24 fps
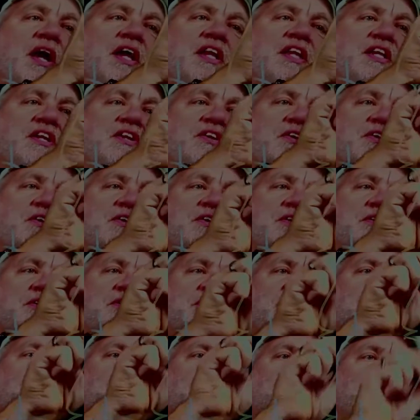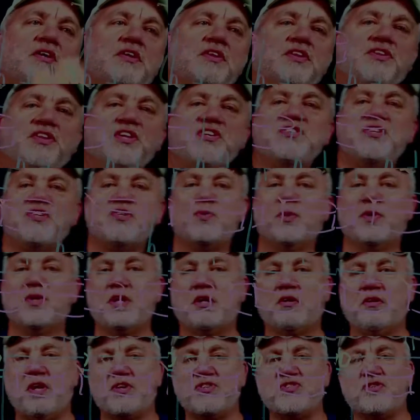here, this is where the
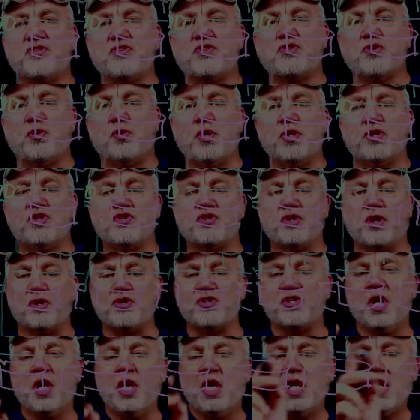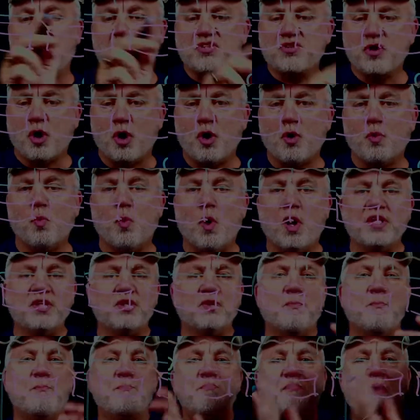cluster storage starts. It's all
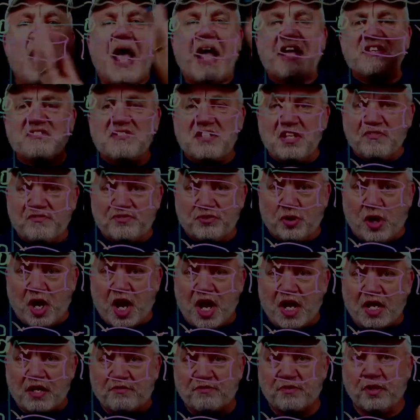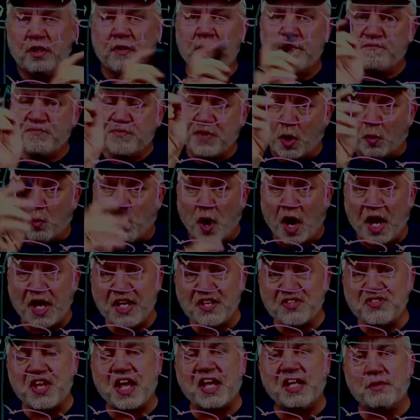one massive drive. Now, why
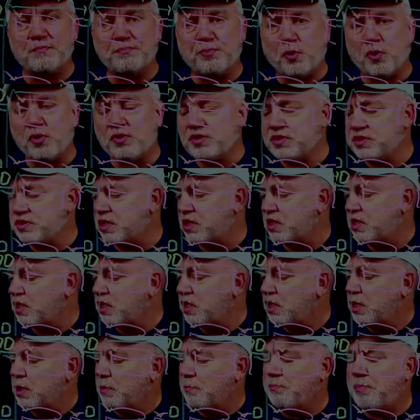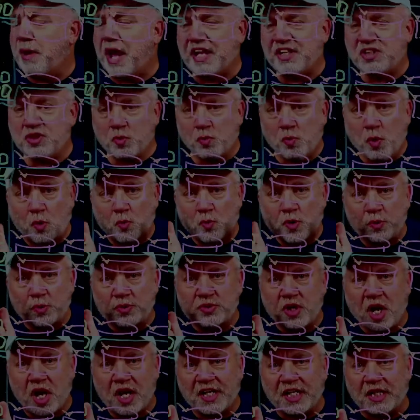is that important? Back to what we were
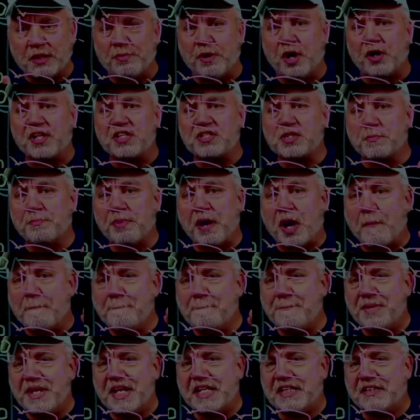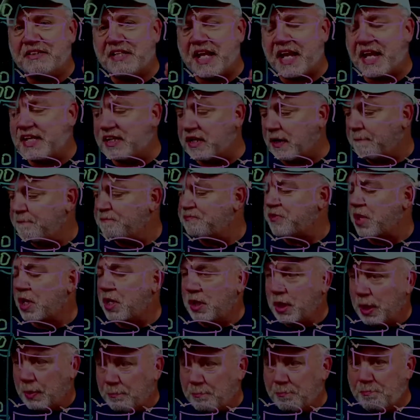talking about. It's about big data.
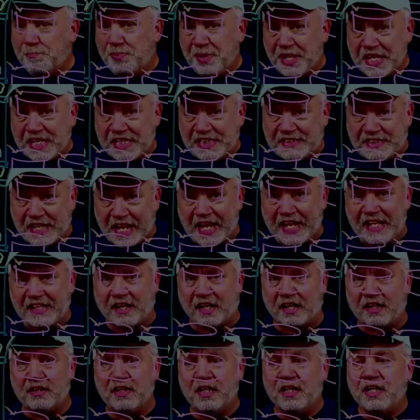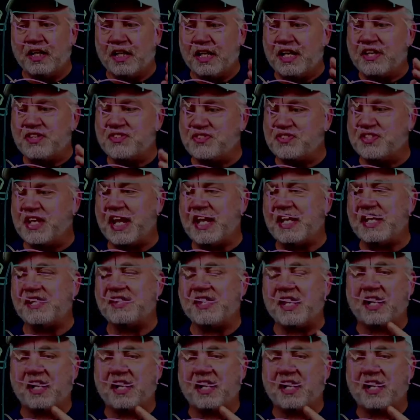Big data is data that